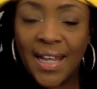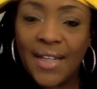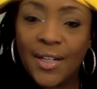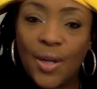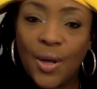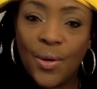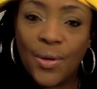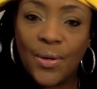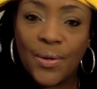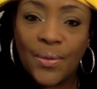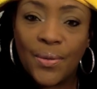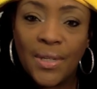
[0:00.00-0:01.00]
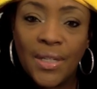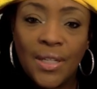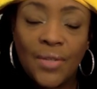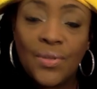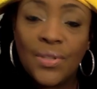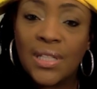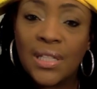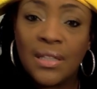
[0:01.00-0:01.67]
And Coco used to